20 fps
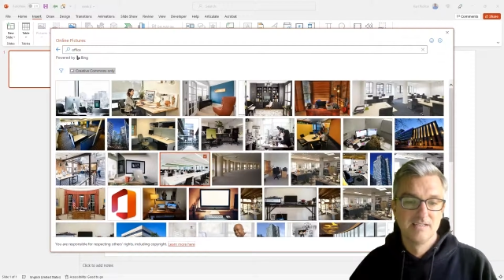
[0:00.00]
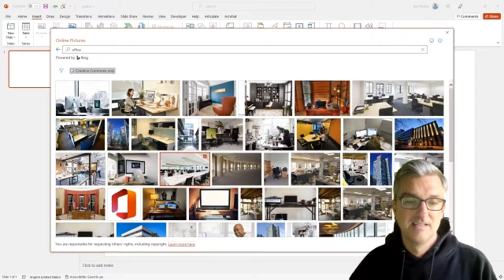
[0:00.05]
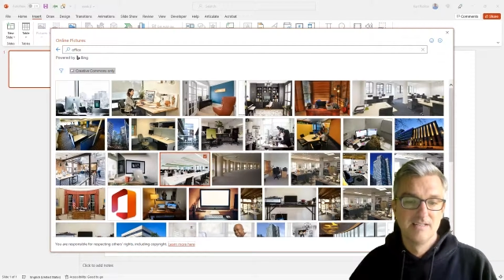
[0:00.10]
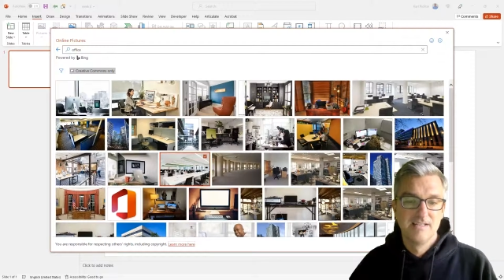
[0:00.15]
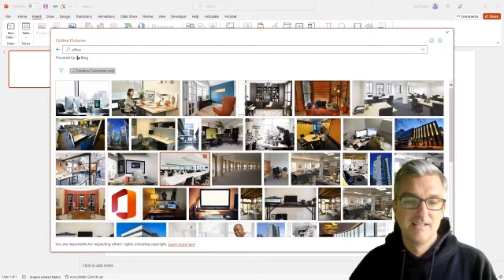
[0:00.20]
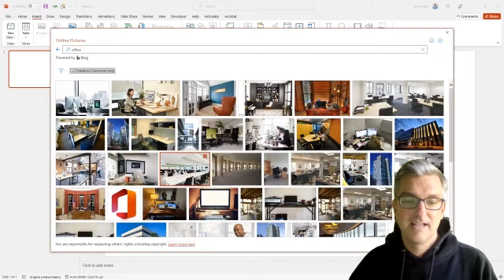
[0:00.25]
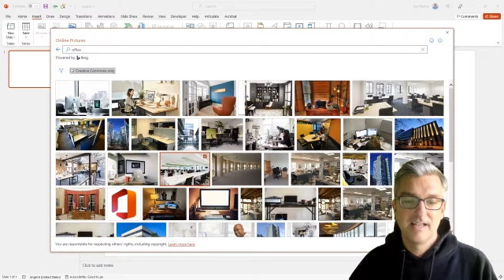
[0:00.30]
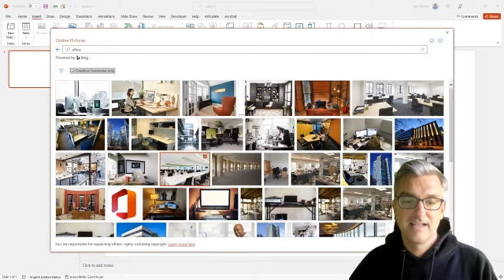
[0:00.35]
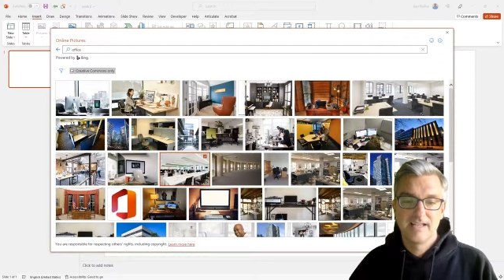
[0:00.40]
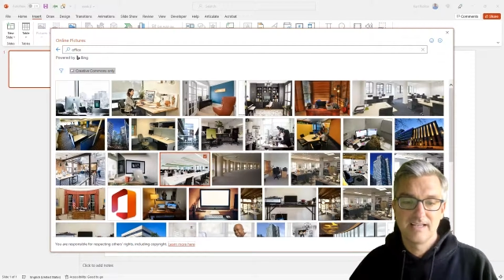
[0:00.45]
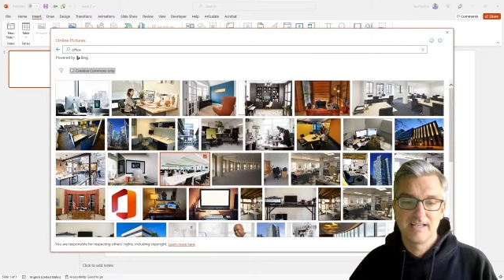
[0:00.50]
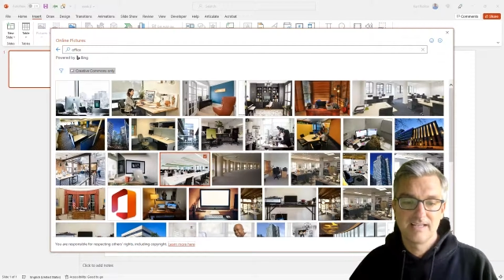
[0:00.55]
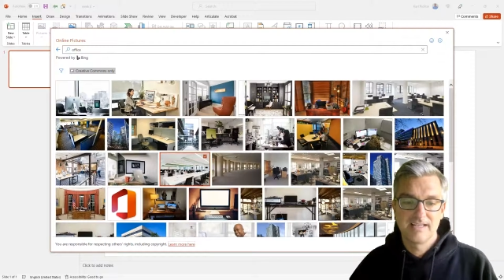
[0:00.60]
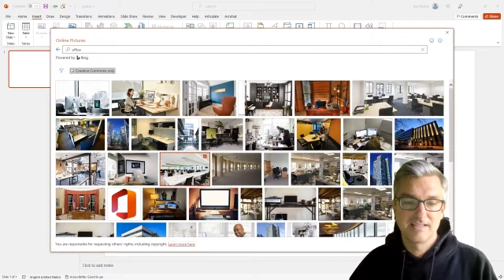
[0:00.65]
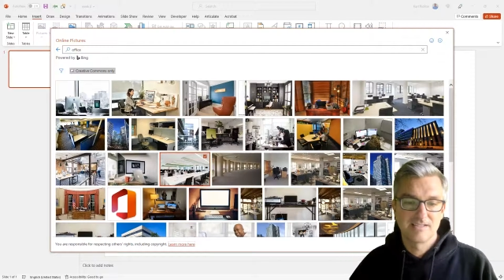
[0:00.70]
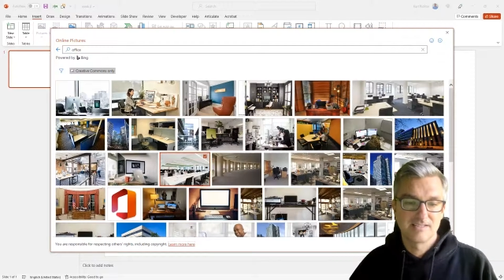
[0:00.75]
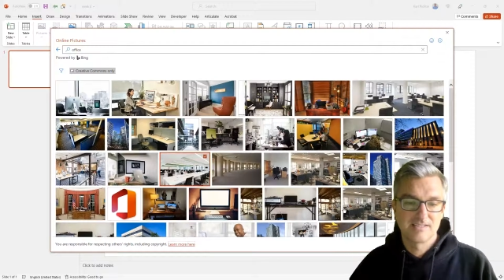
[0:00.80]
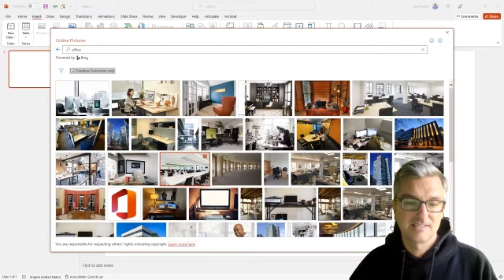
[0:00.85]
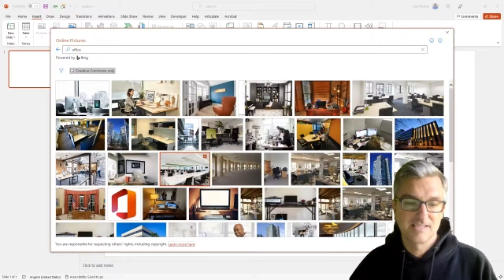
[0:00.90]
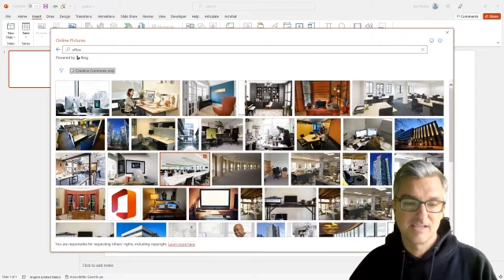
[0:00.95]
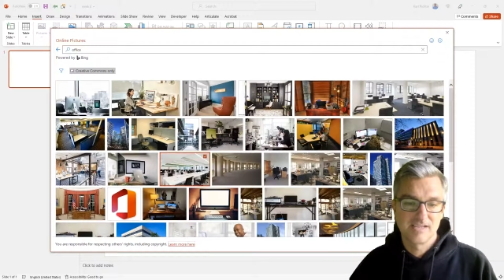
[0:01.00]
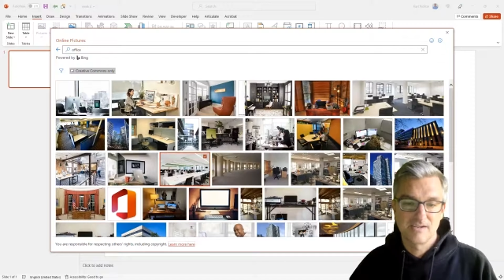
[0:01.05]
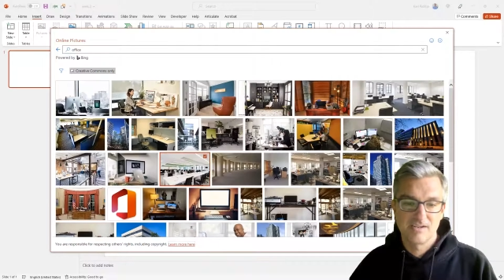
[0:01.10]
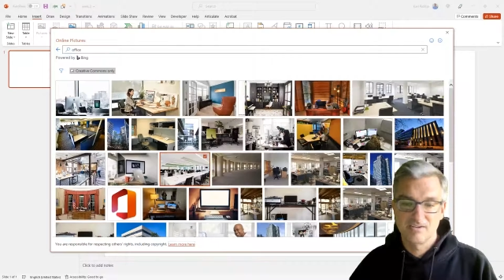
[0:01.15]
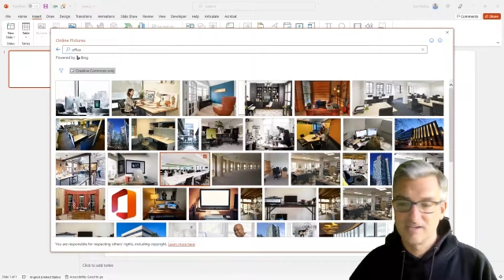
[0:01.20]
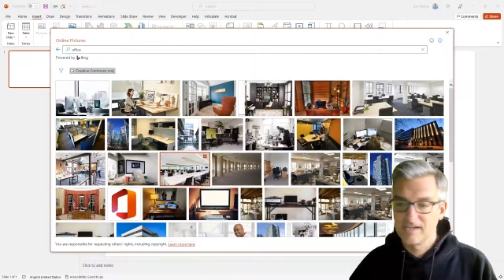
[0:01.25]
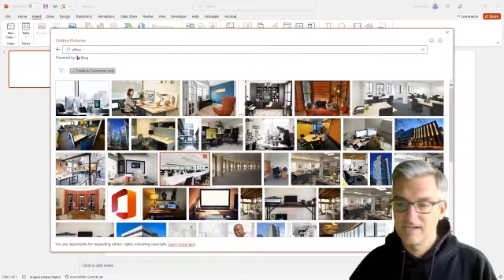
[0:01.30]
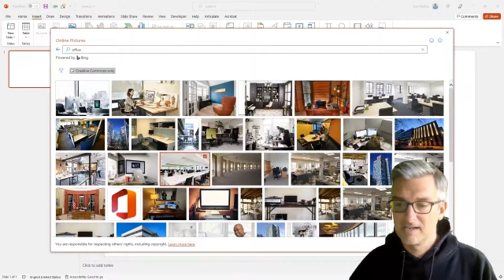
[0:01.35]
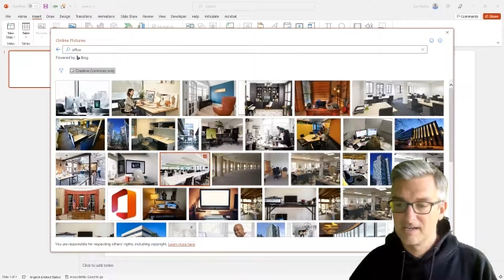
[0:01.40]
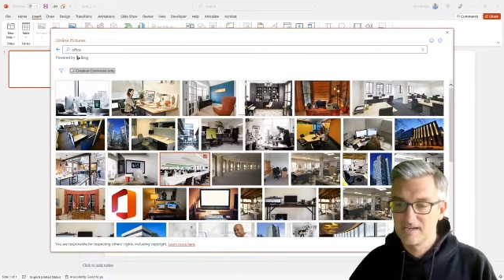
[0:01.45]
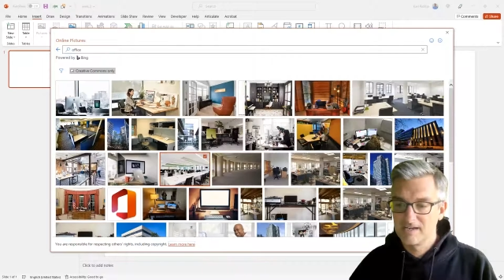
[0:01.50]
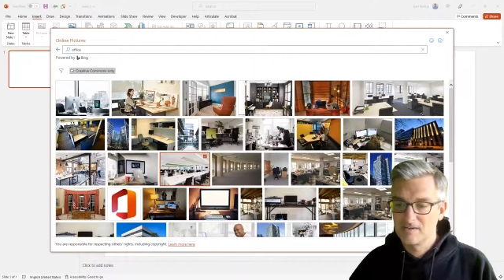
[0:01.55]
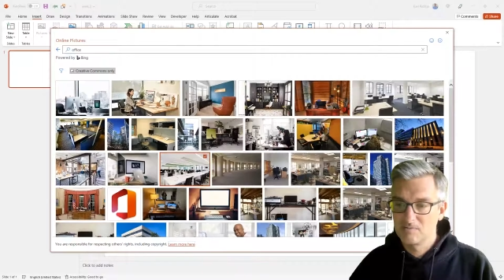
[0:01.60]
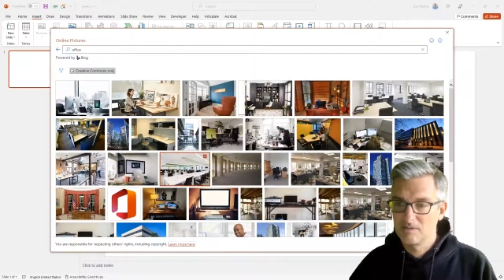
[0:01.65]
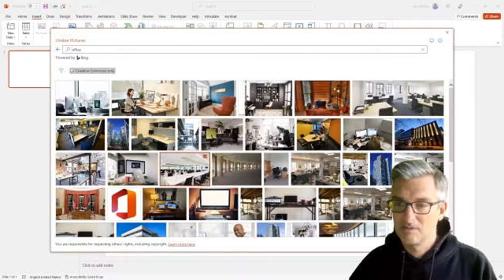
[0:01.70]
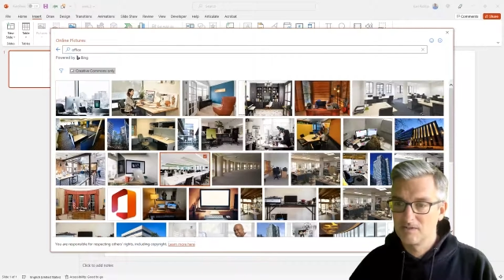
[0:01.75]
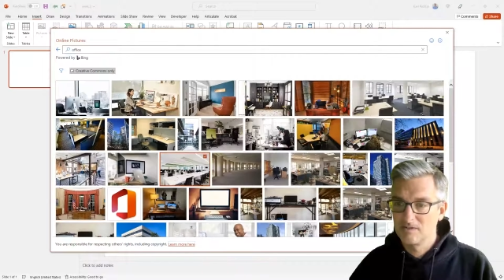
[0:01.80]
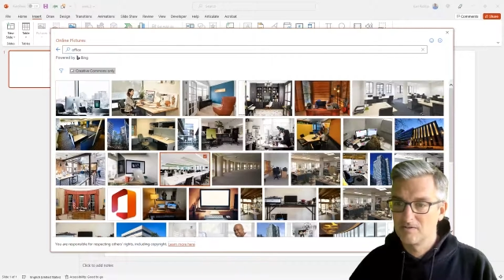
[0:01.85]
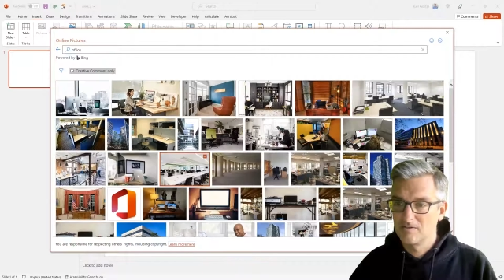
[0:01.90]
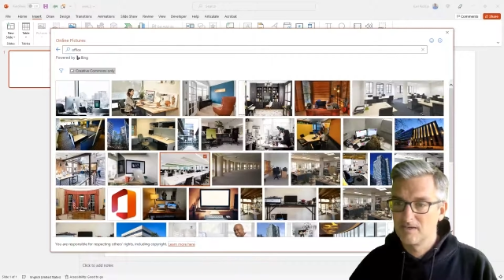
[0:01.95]
And I'll say, okay, I want to
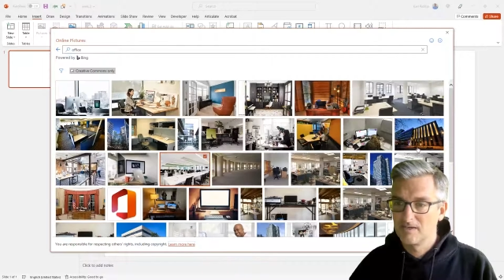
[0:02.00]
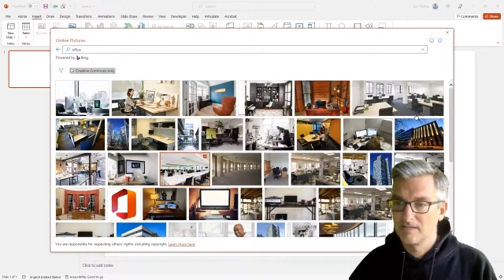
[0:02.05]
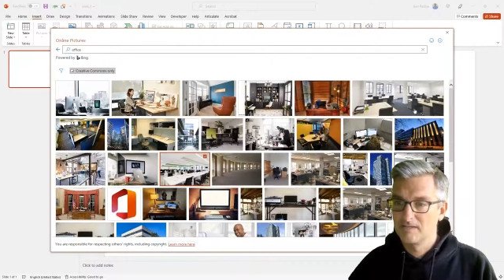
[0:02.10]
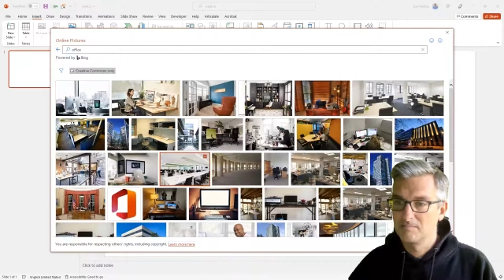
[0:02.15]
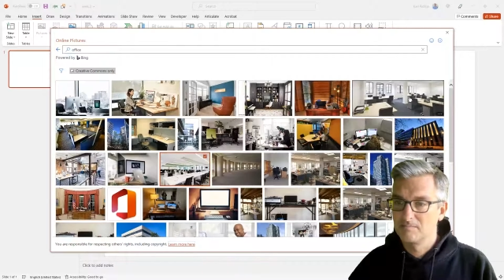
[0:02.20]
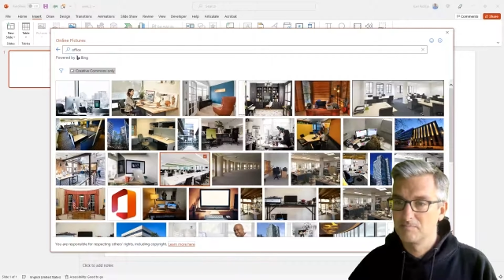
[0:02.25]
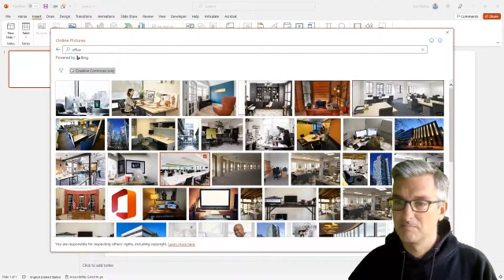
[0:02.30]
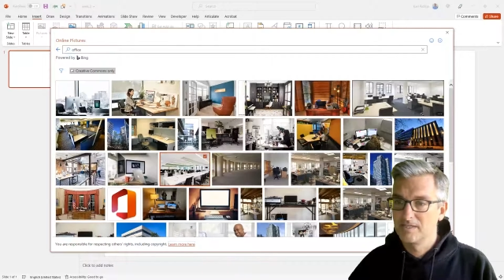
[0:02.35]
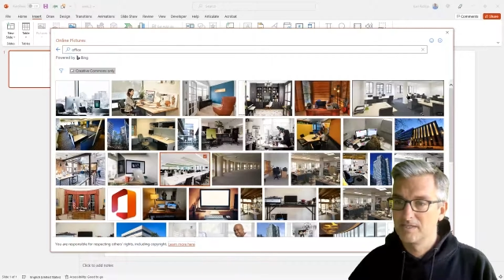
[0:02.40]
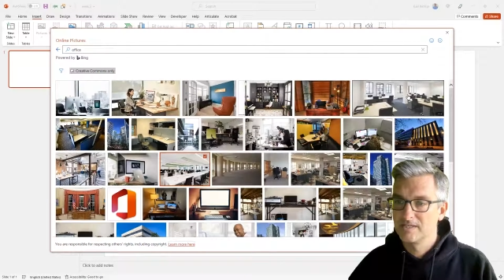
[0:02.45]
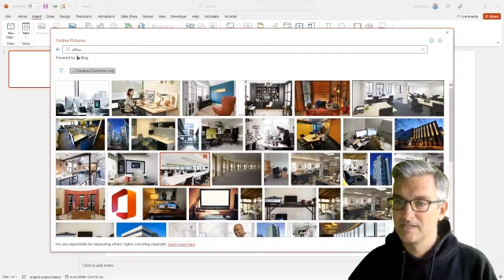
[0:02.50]
go ahead and pick,